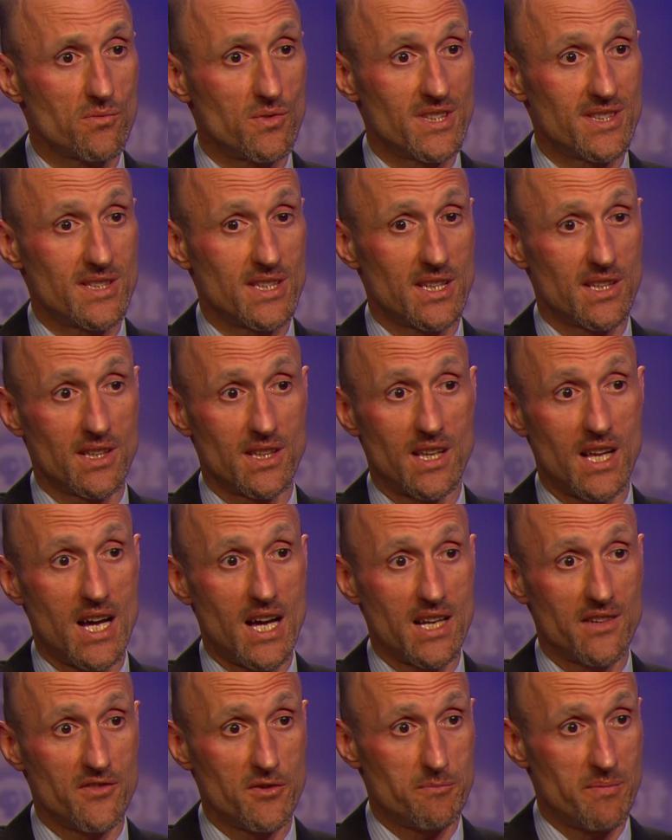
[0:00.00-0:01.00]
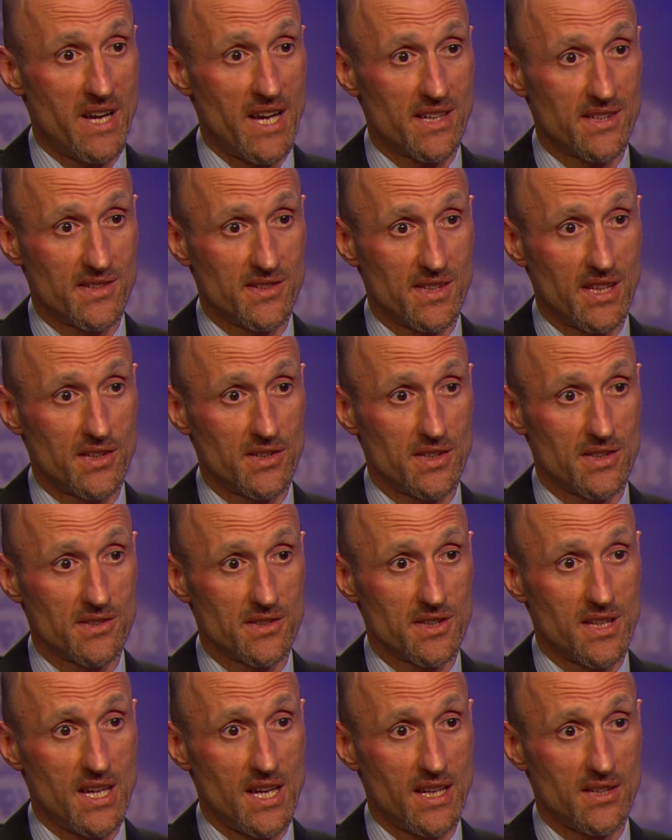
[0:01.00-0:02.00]
We see a lot of
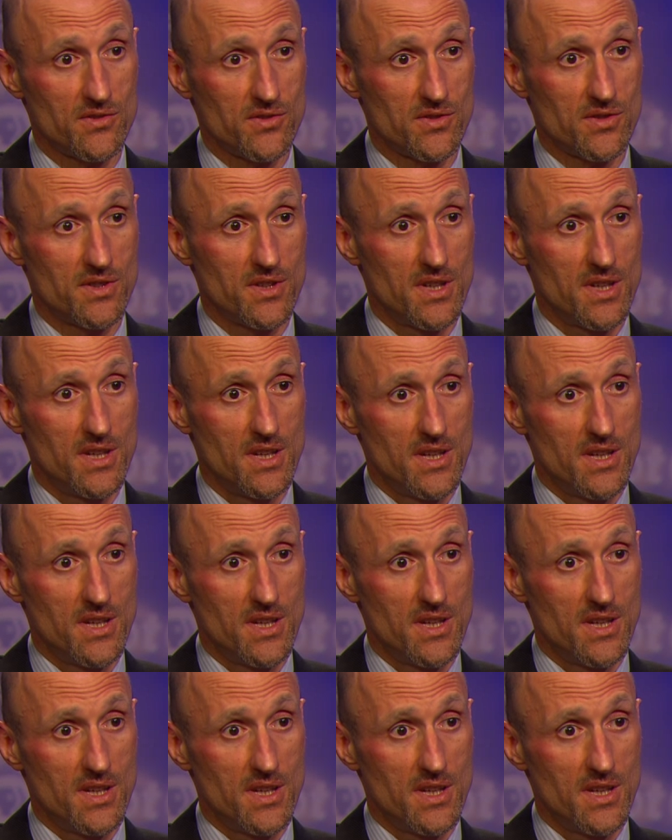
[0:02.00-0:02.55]
hepatocellular cancer